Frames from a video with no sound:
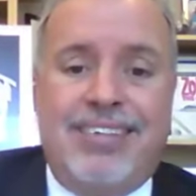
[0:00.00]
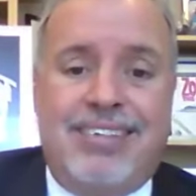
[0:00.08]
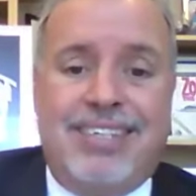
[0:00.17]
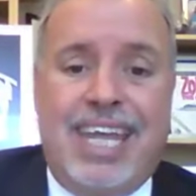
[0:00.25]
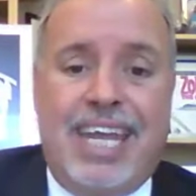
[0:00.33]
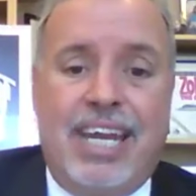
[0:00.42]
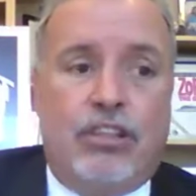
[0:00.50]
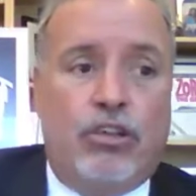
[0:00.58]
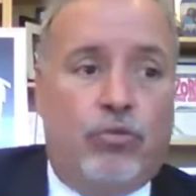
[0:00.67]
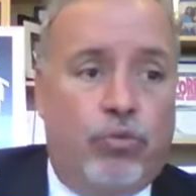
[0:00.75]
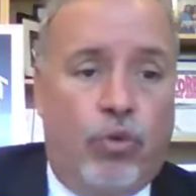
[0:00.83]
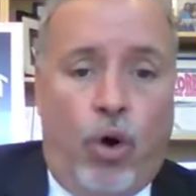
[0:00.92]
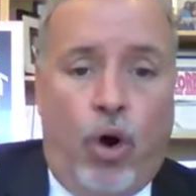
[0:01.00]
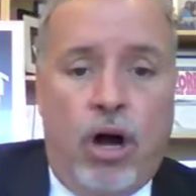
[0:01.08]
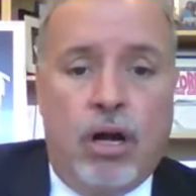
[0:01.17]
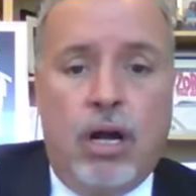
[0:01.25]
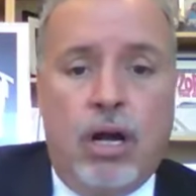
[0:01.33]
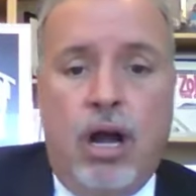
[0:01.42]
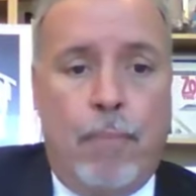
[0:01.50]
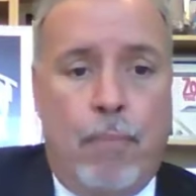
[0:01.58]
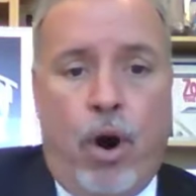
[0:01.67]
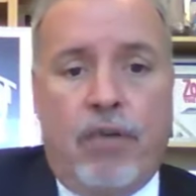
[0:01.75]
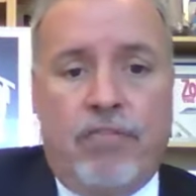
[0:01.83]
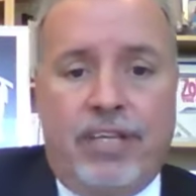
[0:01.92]
and then state the wrong
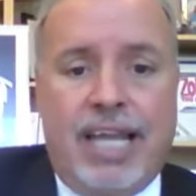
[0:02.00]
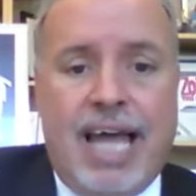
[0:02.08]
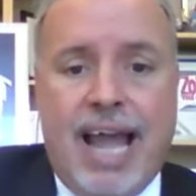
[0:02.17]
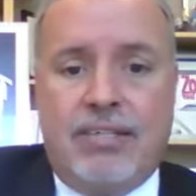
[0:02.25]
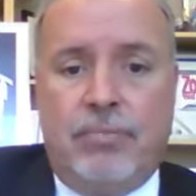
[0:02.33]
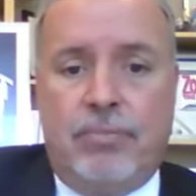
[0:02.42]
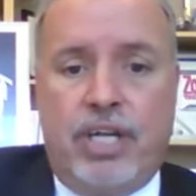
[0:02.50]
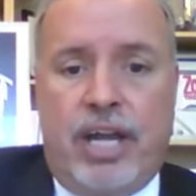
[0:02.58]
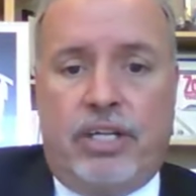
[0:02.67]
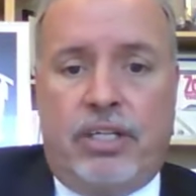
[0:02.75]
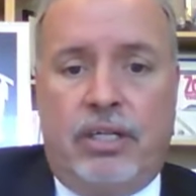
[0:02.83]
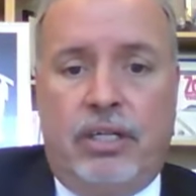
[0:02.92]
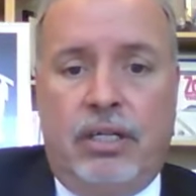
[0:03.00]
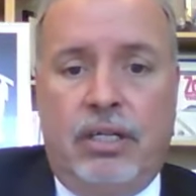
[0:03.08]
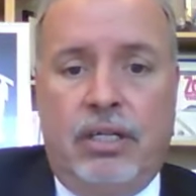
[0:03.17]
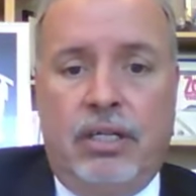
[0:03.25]
Marvel Acts objection,